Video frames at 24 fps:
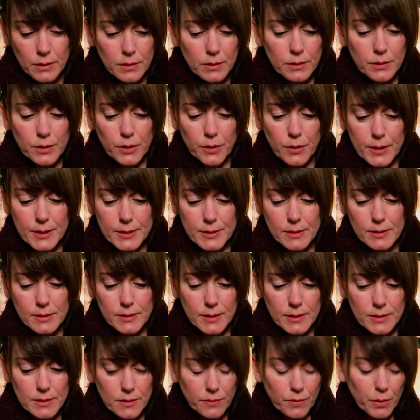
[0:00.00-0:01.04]
There is a
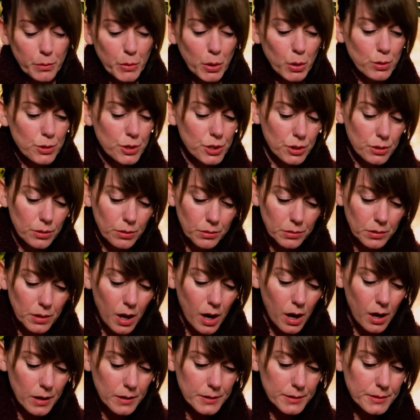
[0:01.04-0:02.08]
sense of emotional
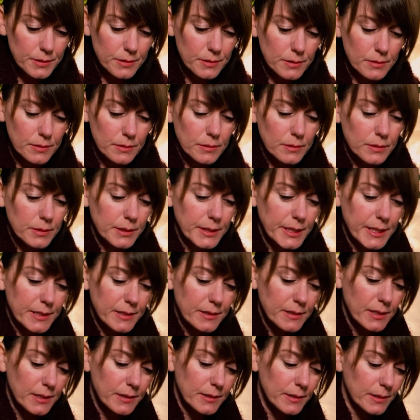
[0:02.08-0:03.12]
loss,
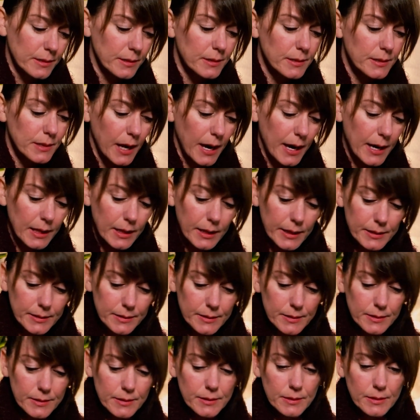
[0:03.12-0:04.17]
distance, and
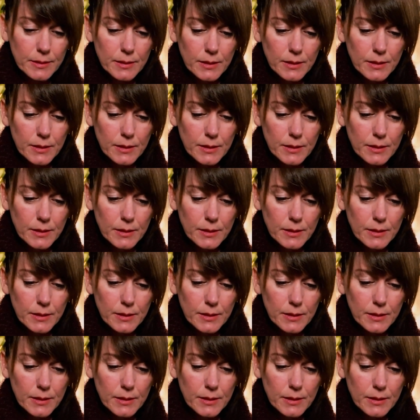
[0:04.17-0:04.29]
silence.